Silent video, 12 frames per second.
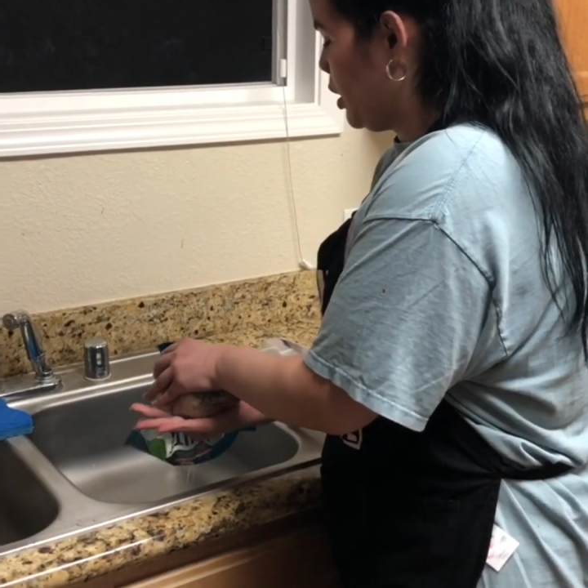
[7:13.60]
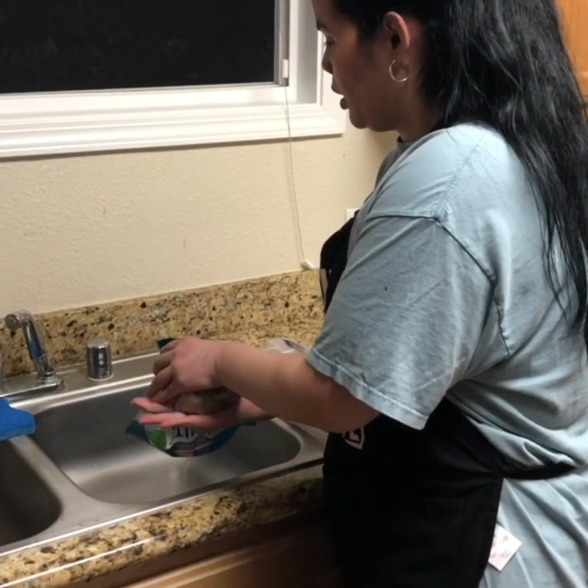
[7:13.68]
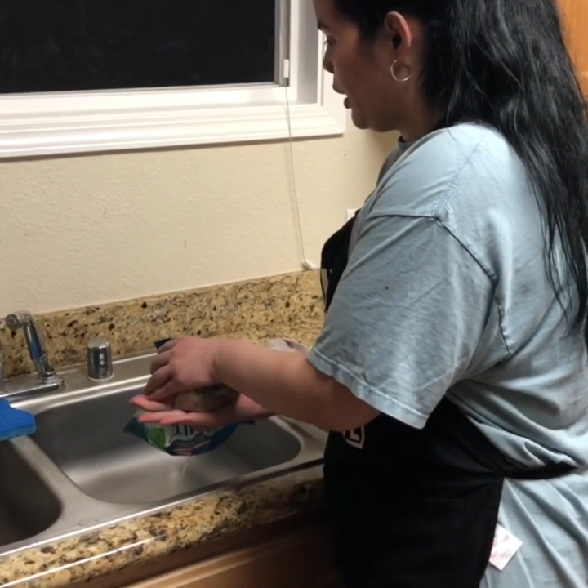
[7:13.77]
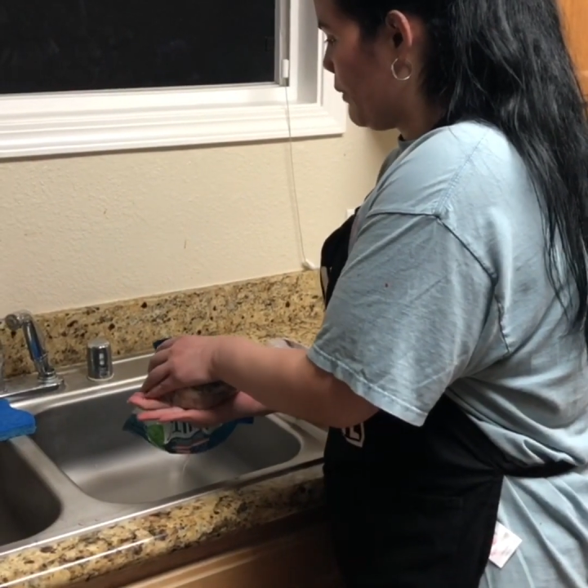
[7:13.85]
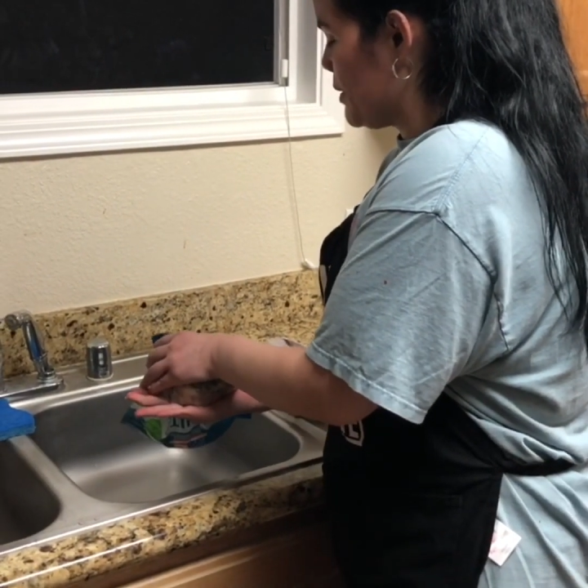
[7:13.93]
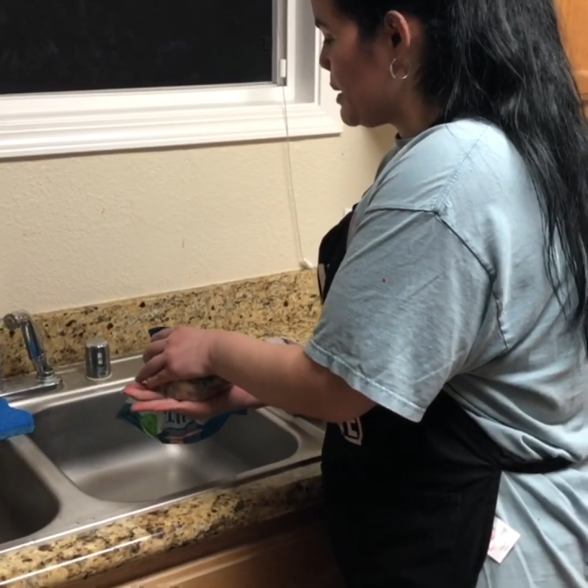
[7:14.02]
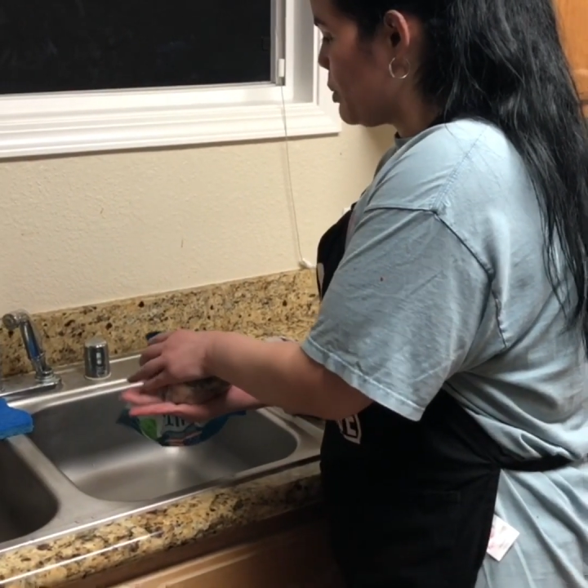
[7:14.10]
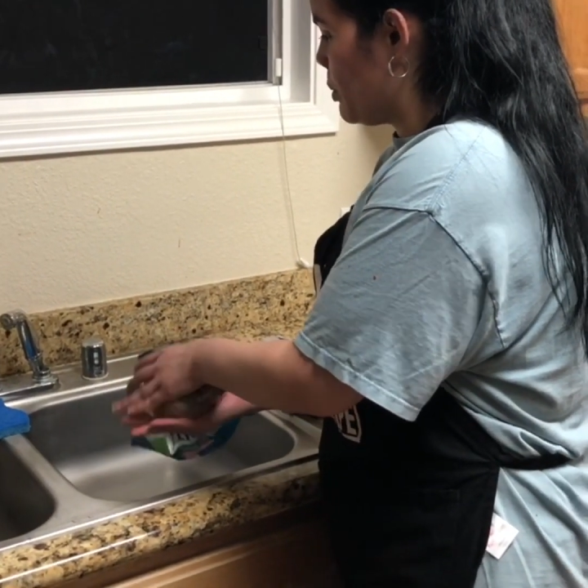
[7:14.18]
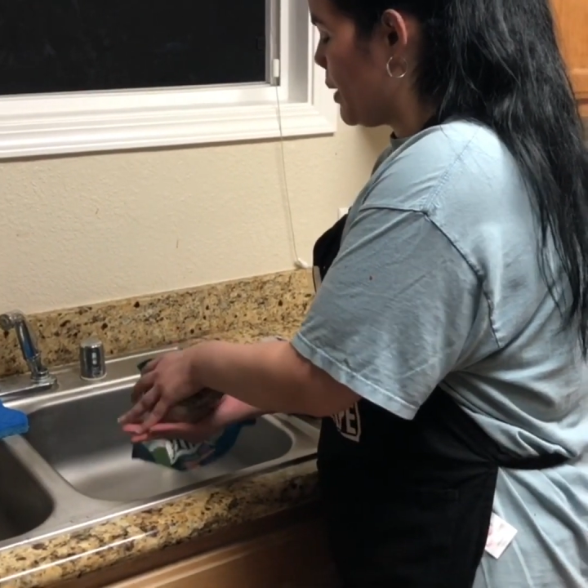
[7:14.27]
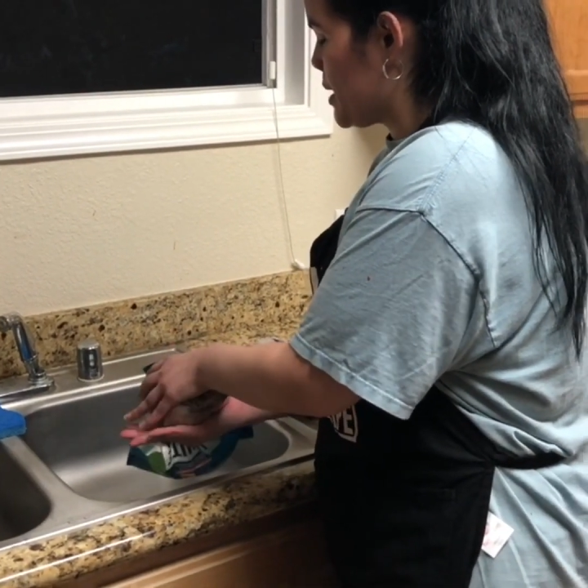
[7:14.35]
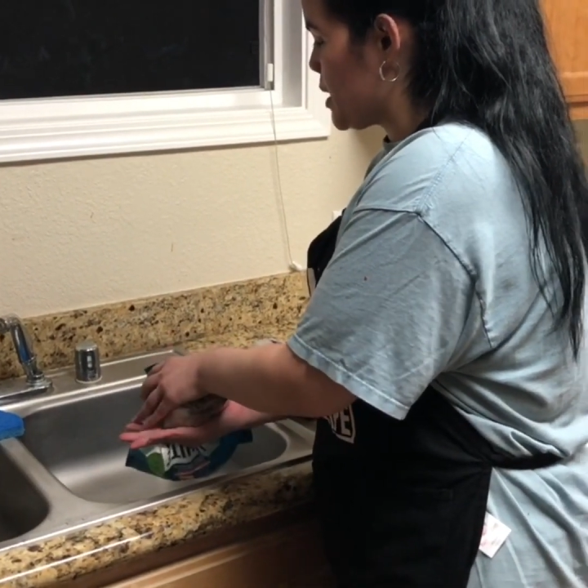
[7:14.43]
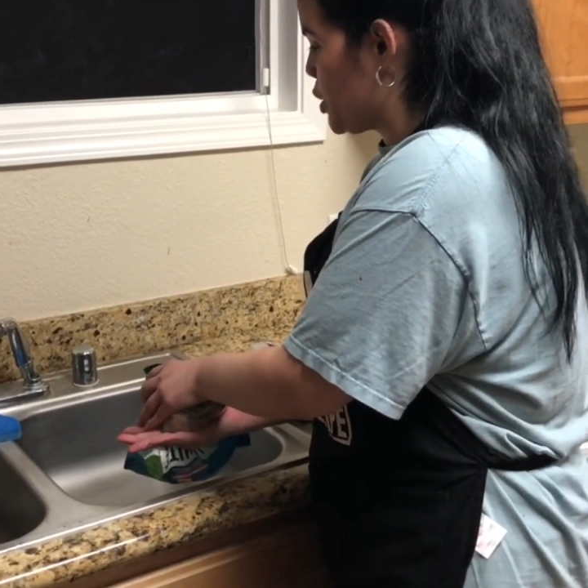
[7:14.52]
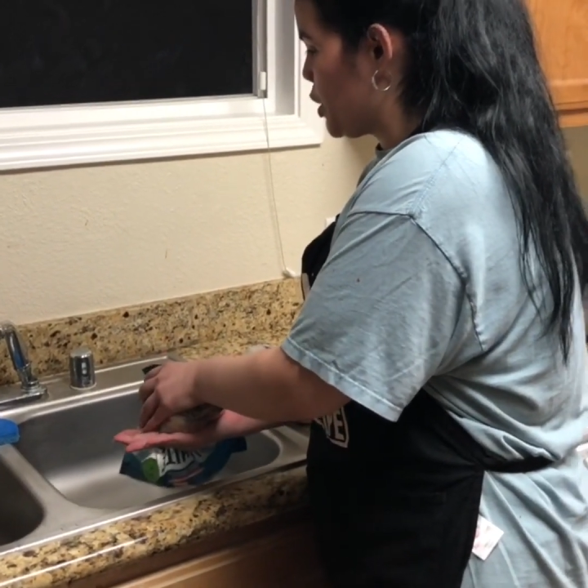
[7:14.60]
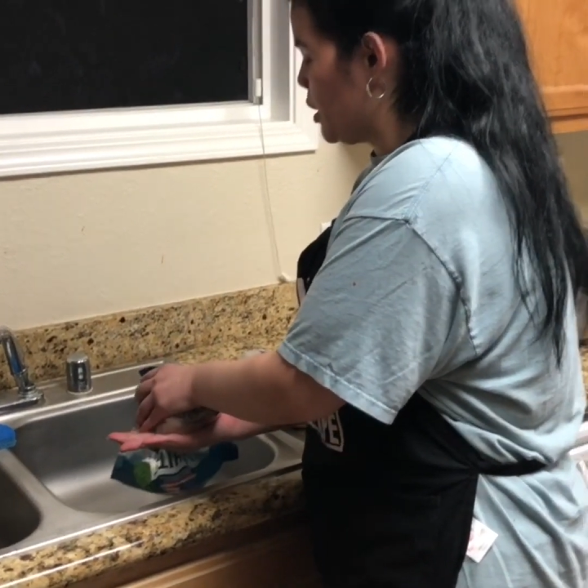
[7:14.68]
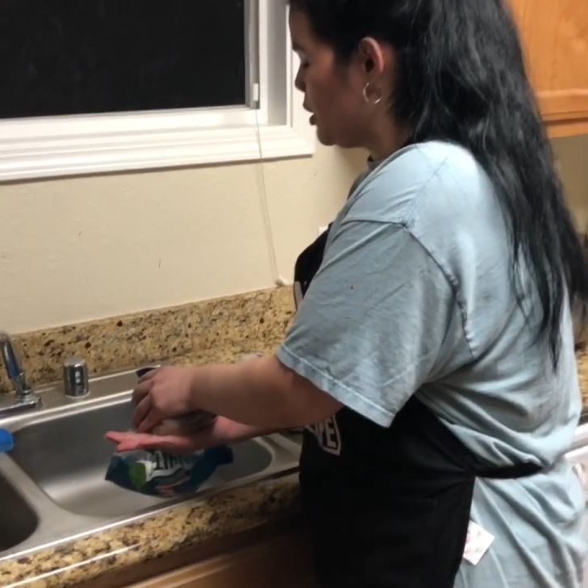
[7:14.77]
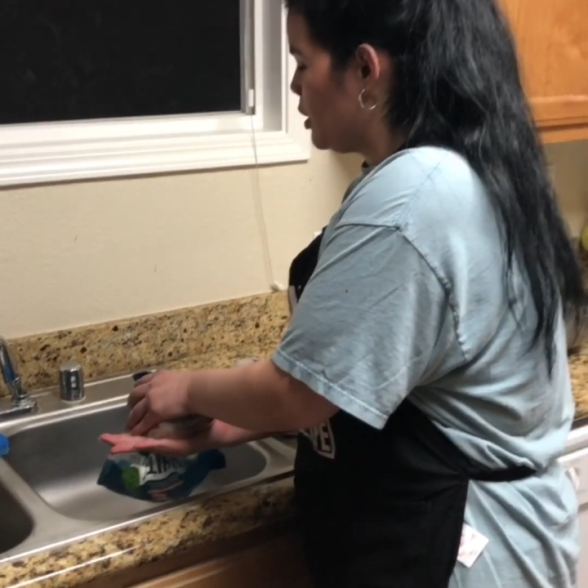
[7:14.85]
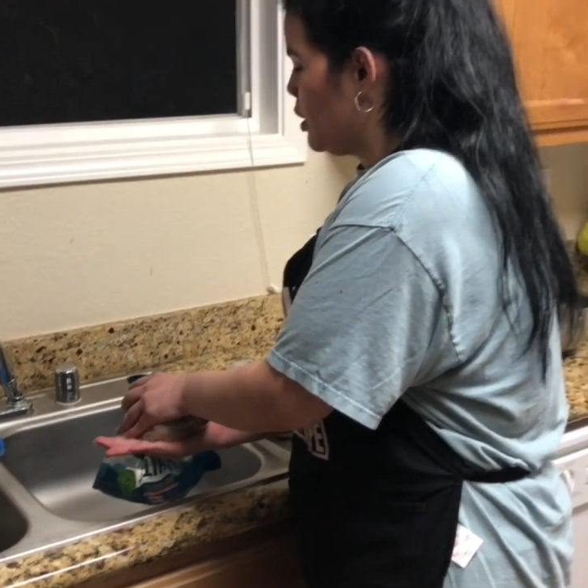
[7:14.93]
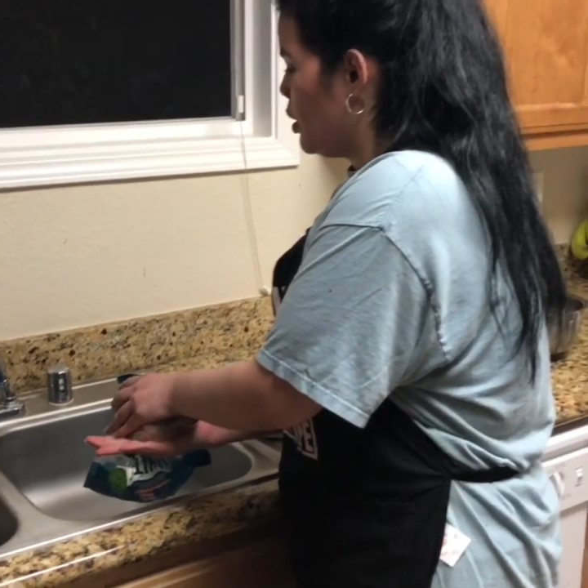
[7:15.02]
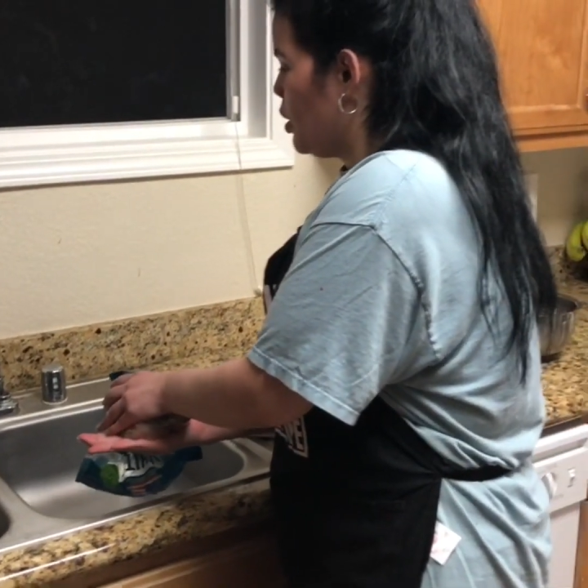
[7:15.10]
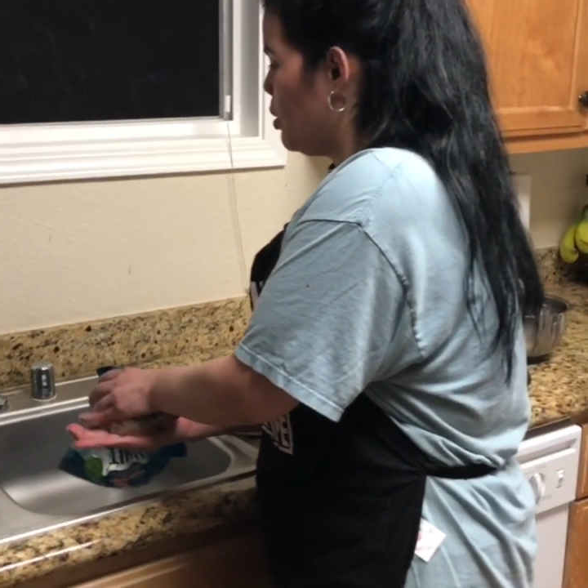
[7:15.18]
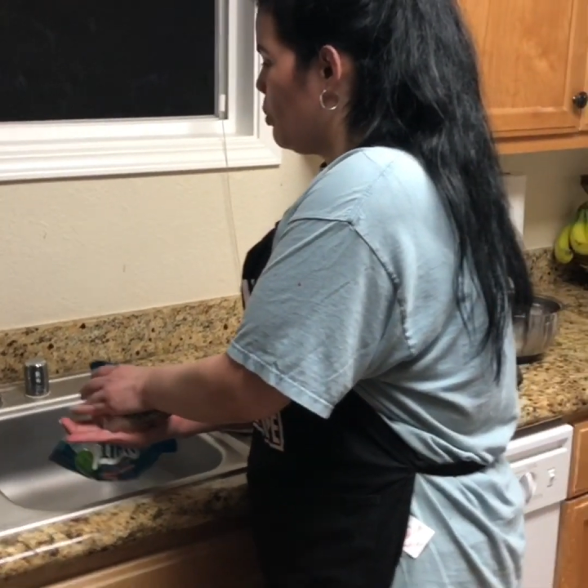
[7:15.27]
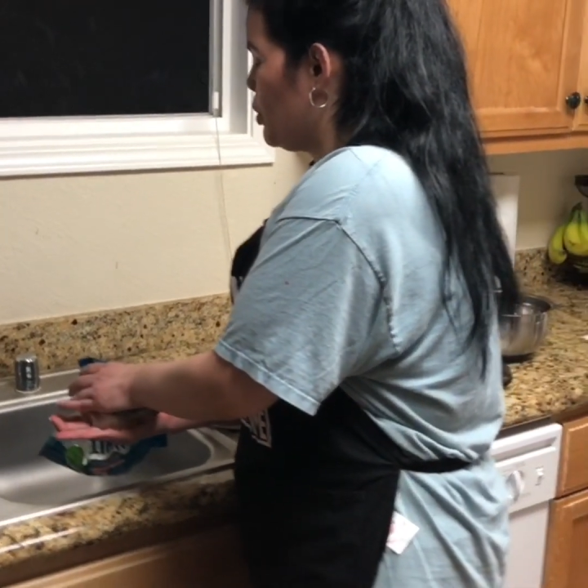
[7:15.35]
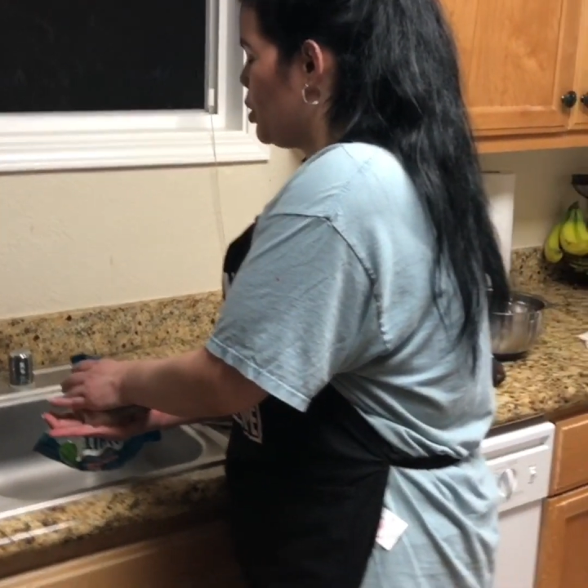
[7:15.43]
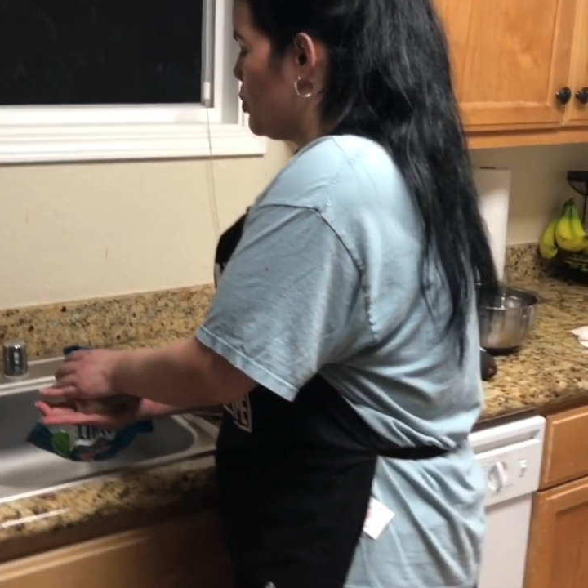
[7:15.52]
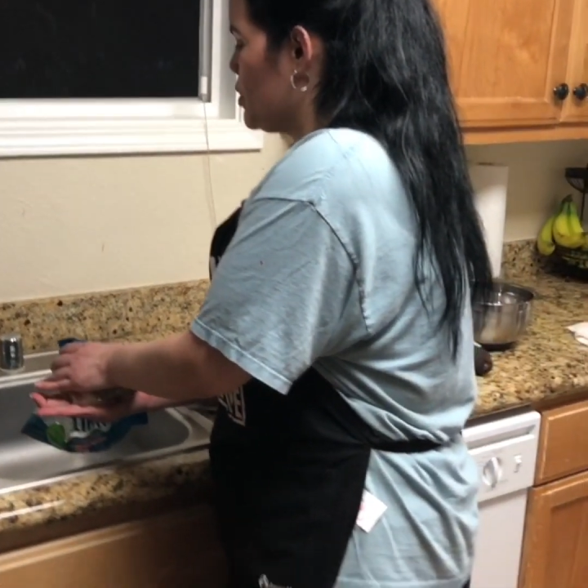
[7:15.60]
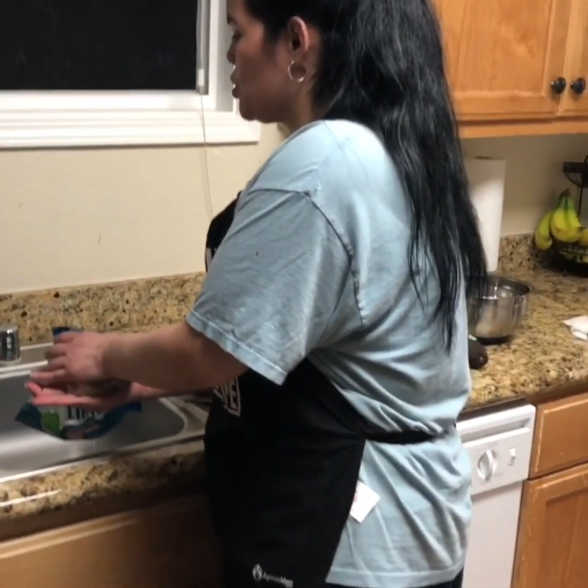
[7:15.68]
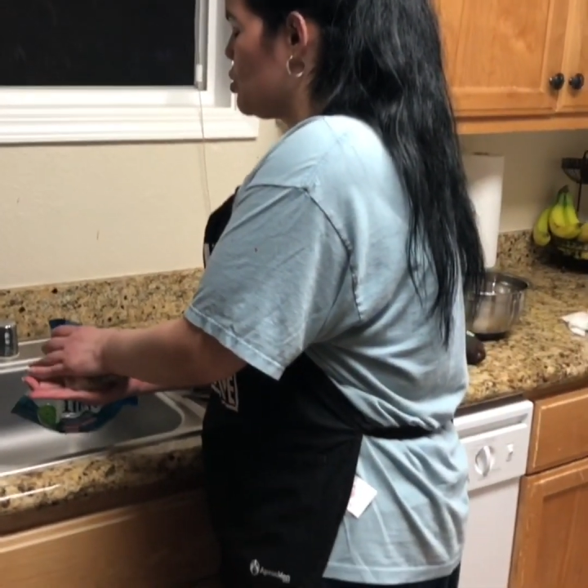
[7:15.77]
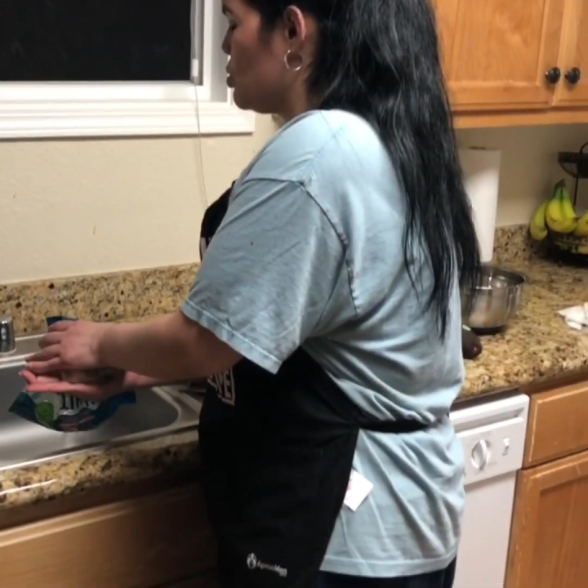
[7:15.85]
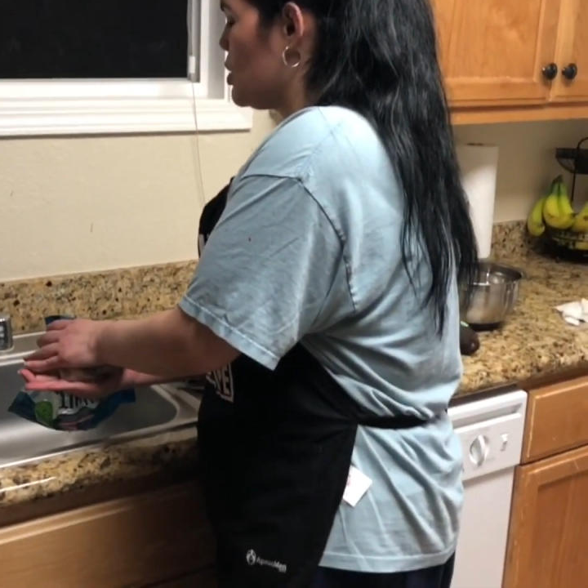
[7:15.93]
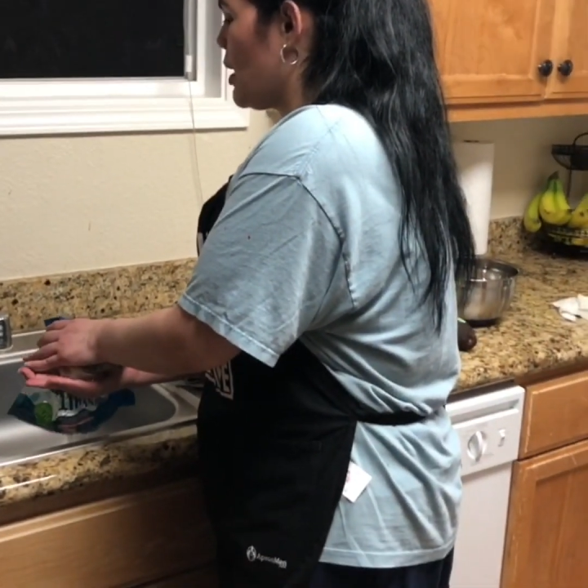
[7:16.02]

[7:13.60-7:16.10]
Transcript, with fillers: Every time we make dinner, we always use